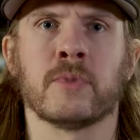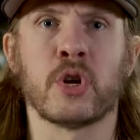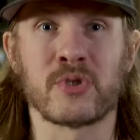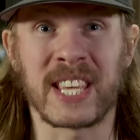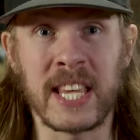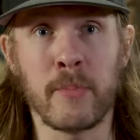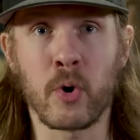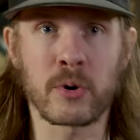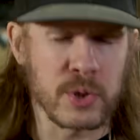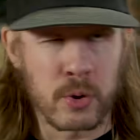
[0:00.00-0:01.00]
There's
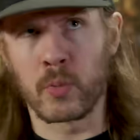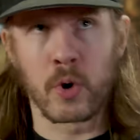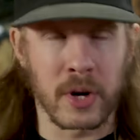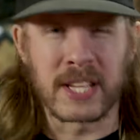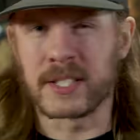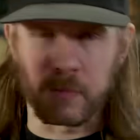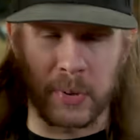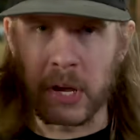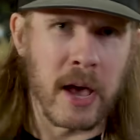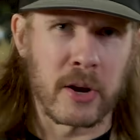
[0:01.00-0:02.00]
keyboards doing work as
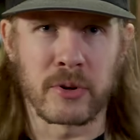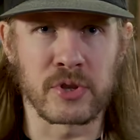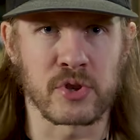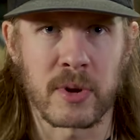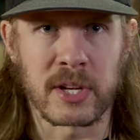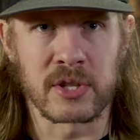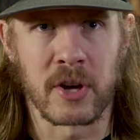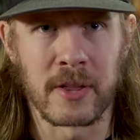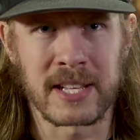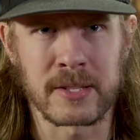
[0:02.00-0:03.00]
piano and strings and
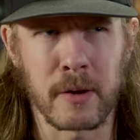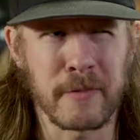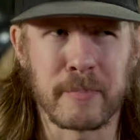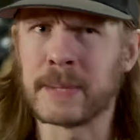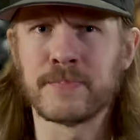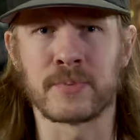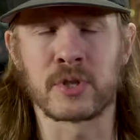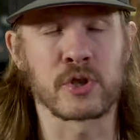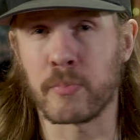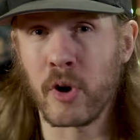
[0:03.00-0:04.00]
all that stuff, but
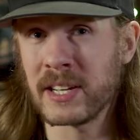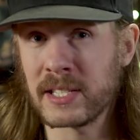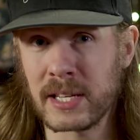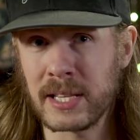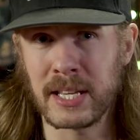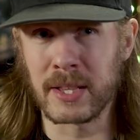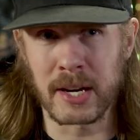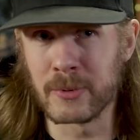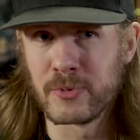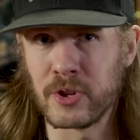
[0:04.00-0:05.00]
surprisingly,
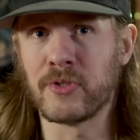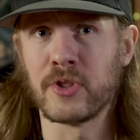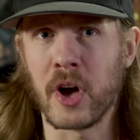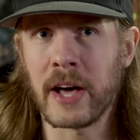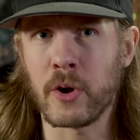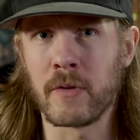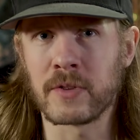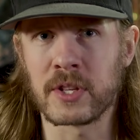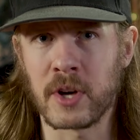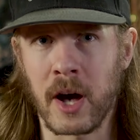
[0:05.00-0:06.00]
they're not
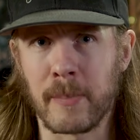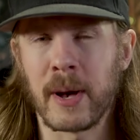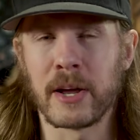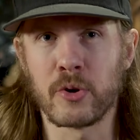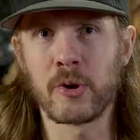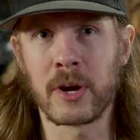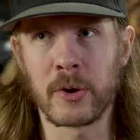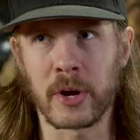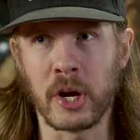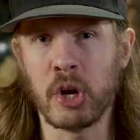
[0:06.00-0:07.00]
over the top. I know you're
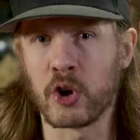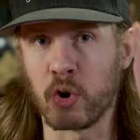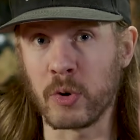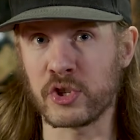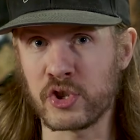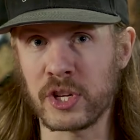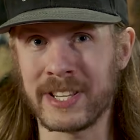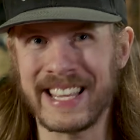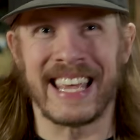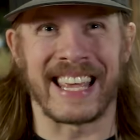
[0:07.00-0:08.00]
hearing
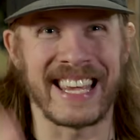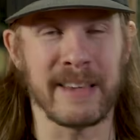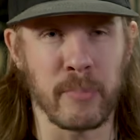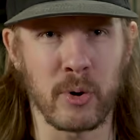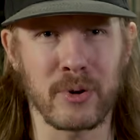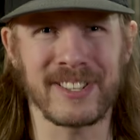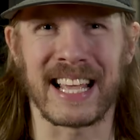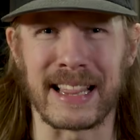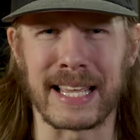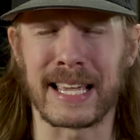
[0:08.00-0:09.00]
Christian keyboards
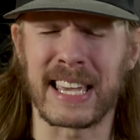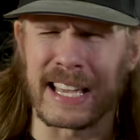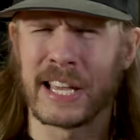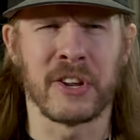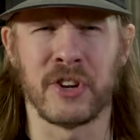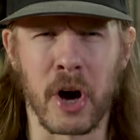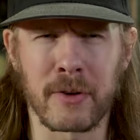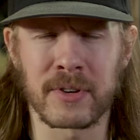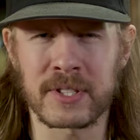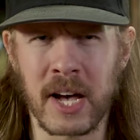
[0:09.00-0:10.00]
and thinking, not
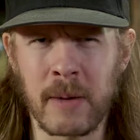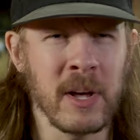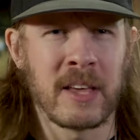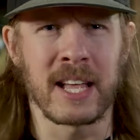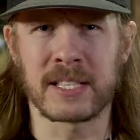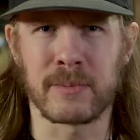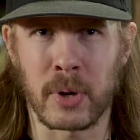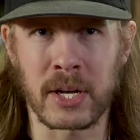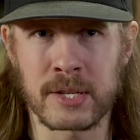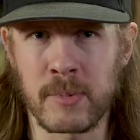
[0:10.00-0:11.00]
over the top, that's
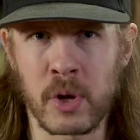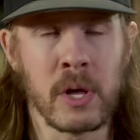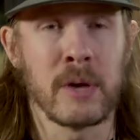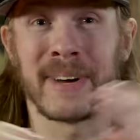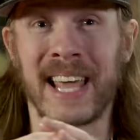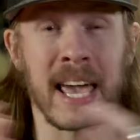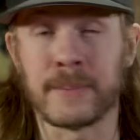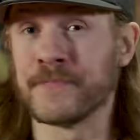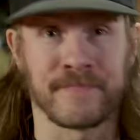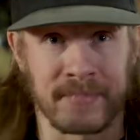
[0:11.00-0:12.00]
impossible, but hey,
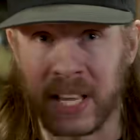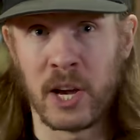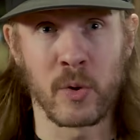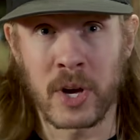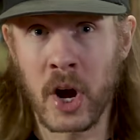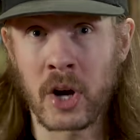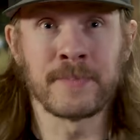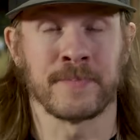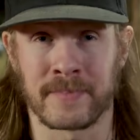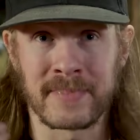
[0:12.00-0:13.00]
here we are,
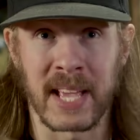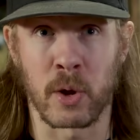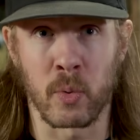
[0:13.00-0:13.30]
and it